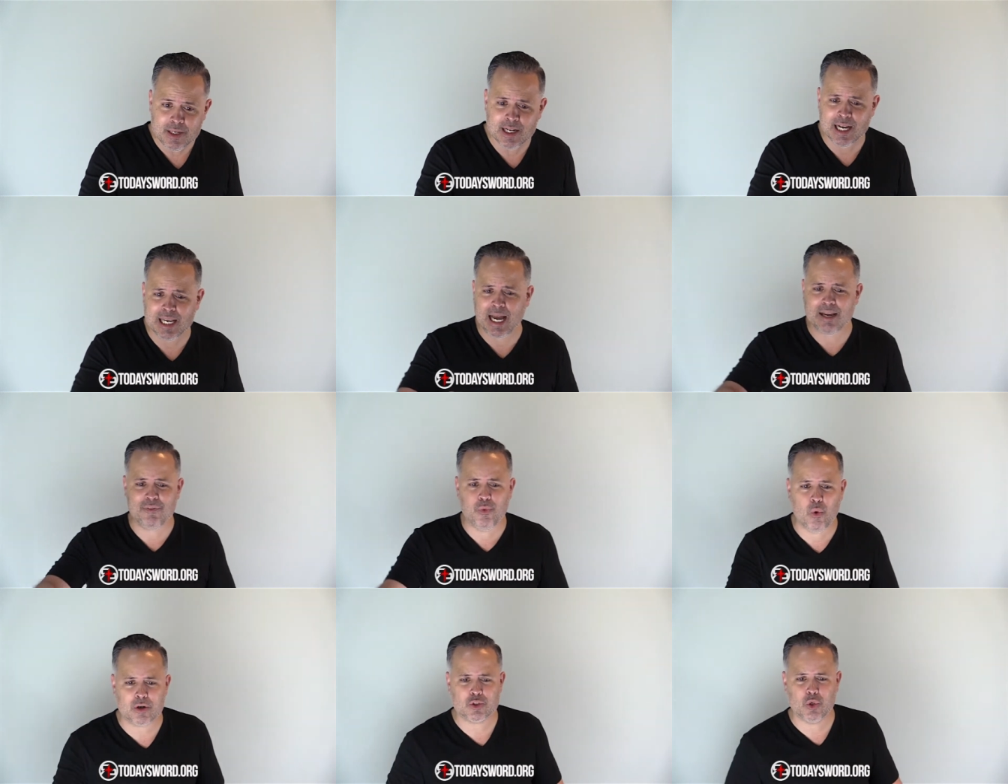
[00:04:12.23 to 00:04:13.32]
Goliath
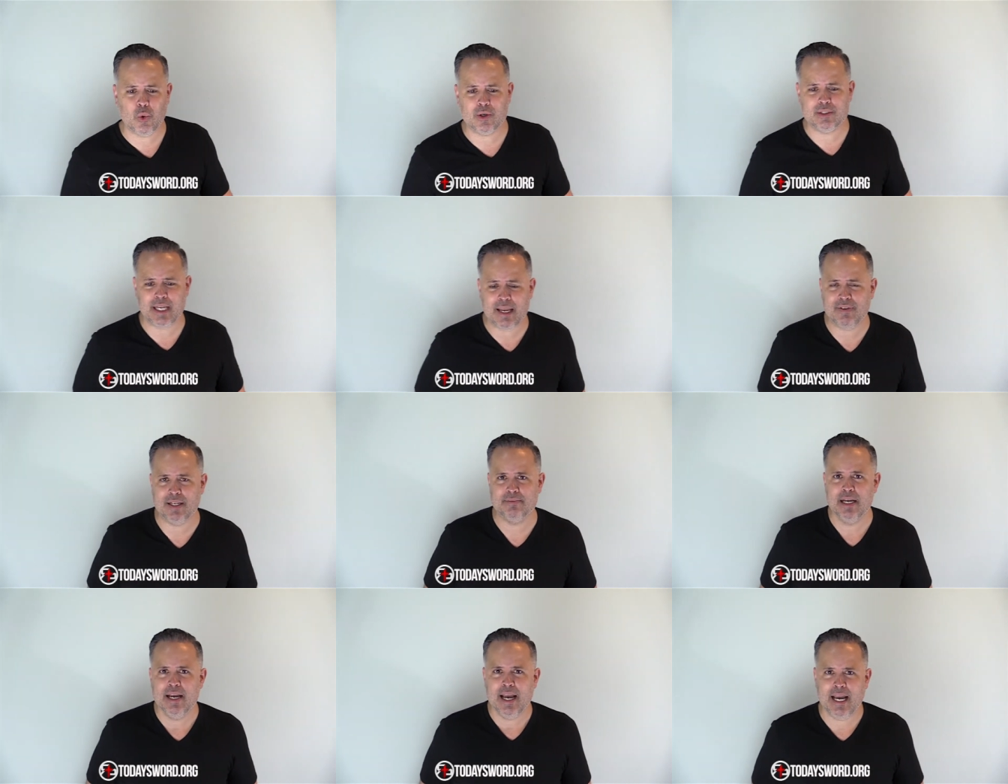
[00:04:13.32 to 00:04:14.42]
walked toward David
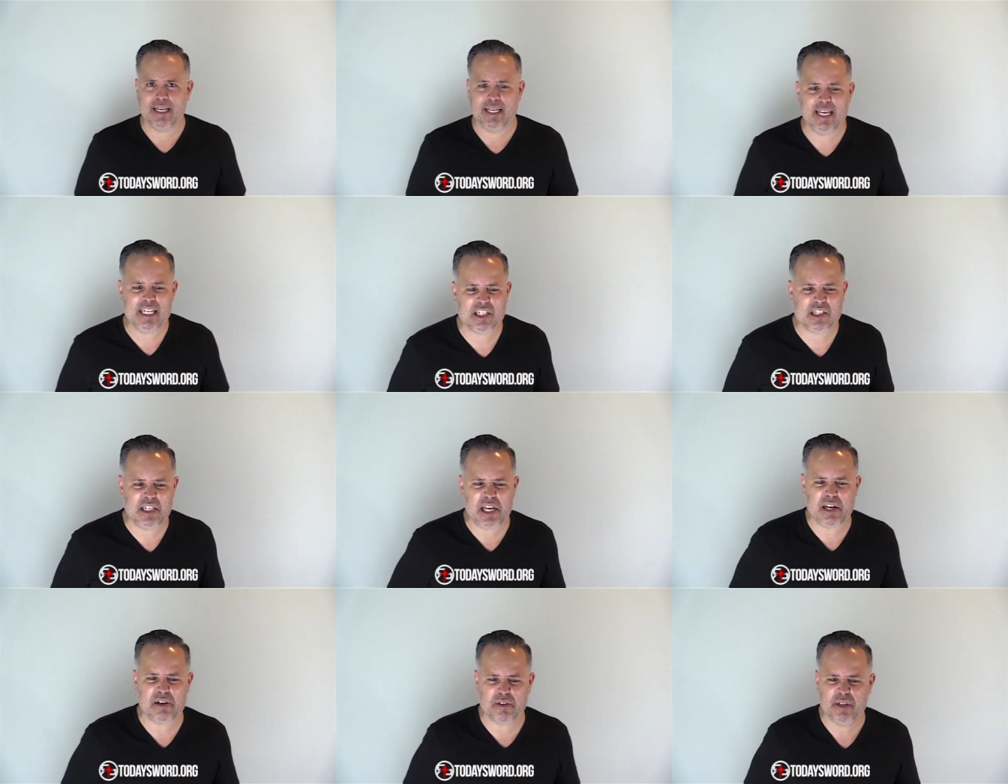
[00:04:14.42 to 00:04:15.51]
and he
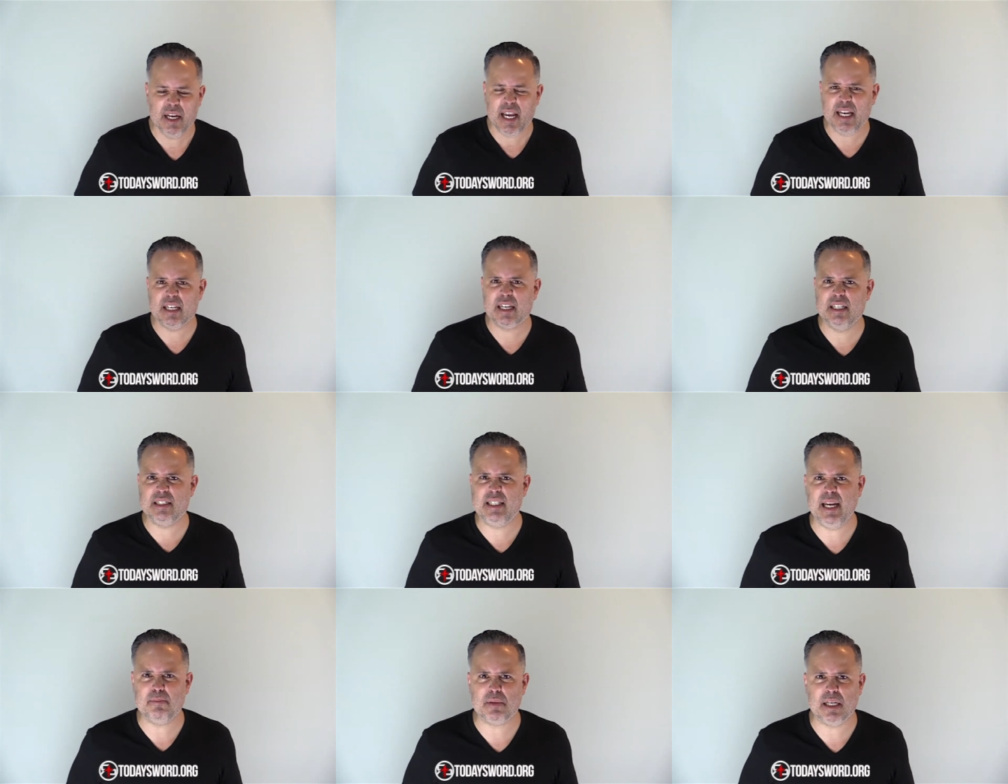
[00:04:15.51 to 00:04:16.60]
sneered in
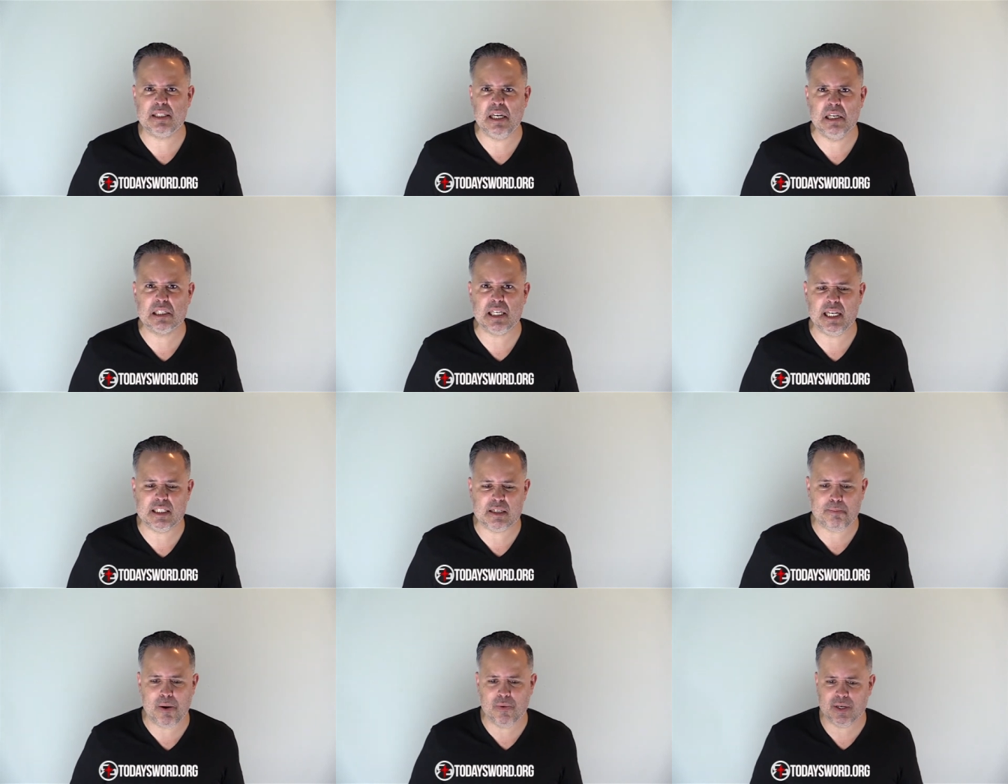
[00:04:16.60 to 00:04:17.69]
contempt as he looked at his
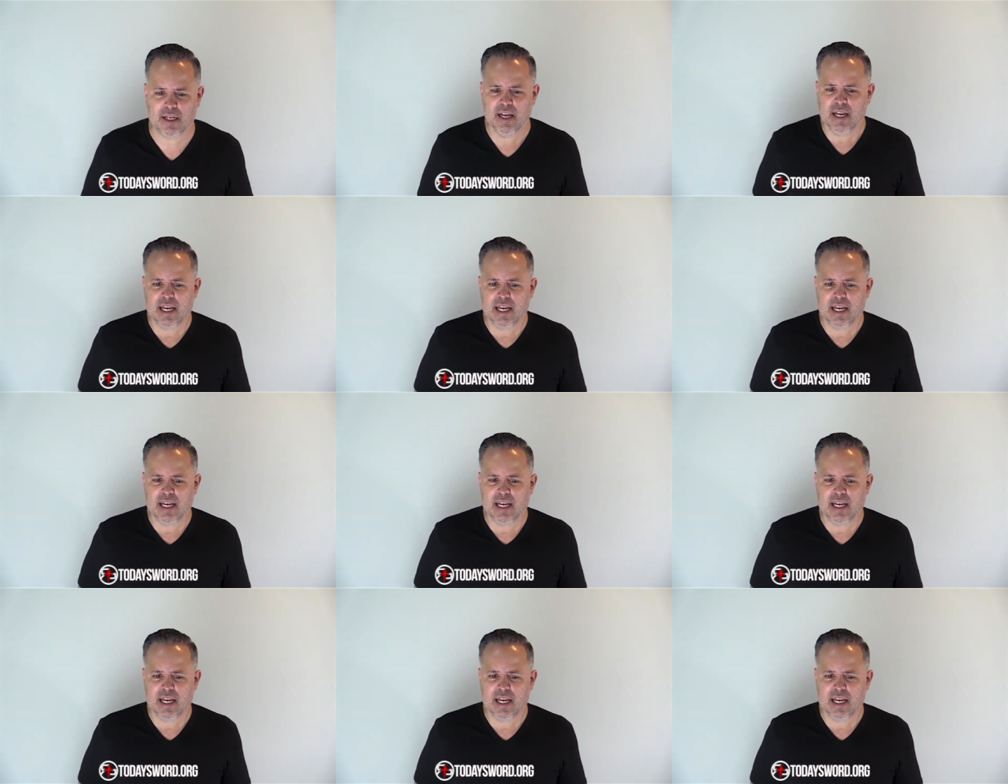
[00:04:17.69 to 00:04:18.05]
opponent.